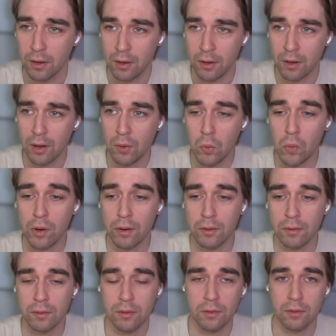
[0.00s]
how
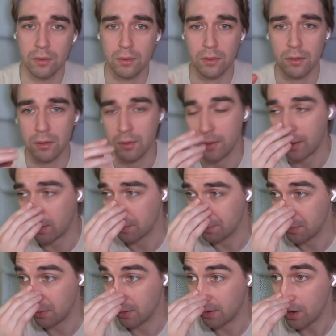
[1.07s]

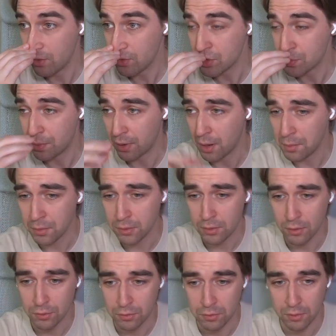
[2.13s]
each
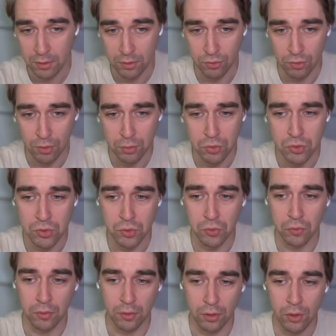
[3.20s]
parameter contributes to
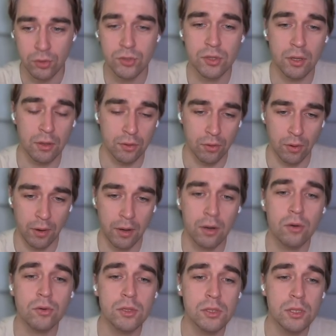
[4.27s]
the loss and the
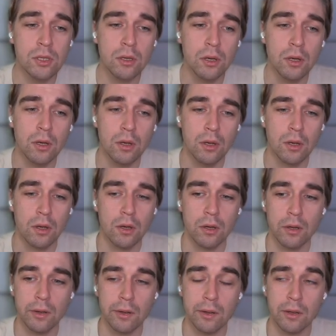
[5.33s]
accuracy.
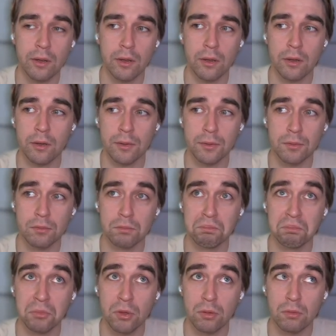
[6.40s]

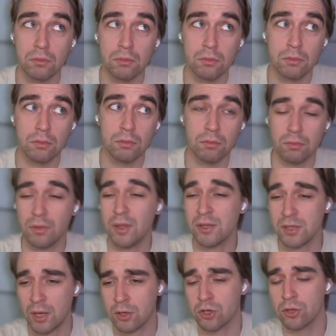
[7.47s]
And
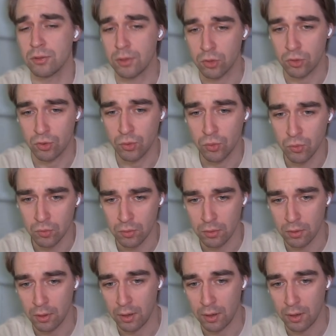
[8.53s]
that's actually true,